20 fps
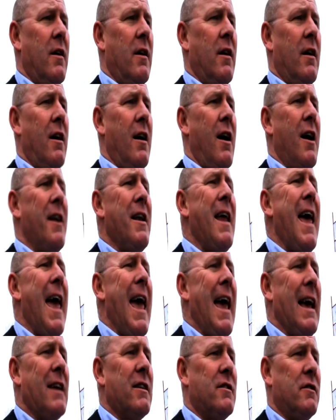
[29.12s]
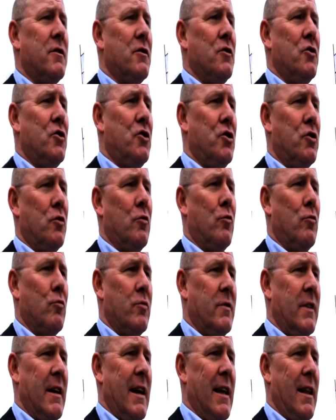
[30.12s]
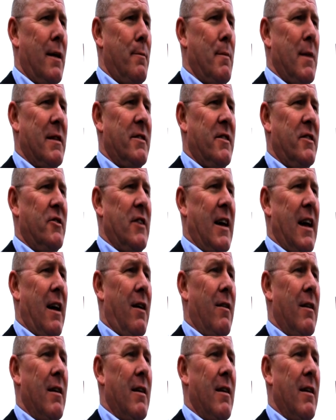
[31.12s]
Uh, an excellent tool to get their message out.